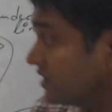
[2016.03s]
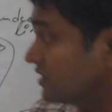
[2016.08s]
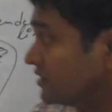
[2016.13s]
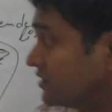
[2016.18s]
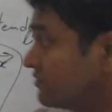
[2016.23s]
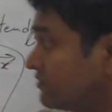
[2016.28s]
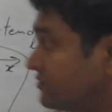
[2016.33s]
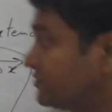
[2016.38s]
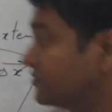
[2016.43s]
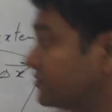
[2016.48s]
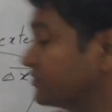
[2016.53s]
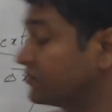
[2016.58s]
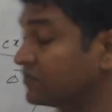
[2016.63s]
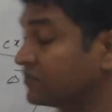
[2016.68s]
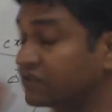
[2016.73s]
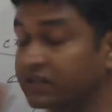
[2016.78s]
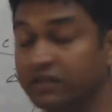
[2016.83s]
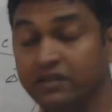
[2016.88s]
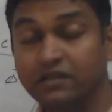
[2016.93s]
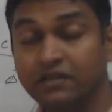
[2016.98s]
if
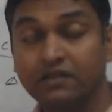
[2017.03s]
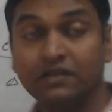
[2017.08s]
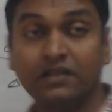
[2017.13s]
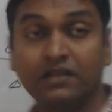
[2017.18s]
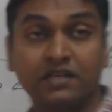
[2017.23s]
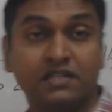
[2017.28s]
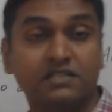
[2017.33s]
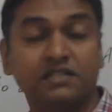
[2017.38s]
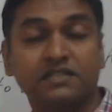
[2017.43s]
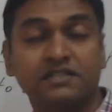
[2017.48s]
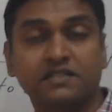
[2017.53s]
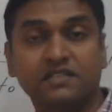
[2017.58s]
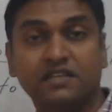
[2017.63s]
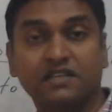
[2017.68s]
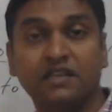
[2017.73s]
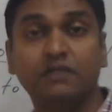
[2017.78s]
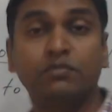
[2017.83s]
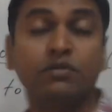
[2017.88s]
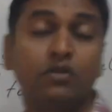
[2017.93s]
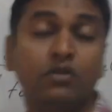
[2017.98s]
it's a
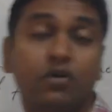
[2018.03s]
stable or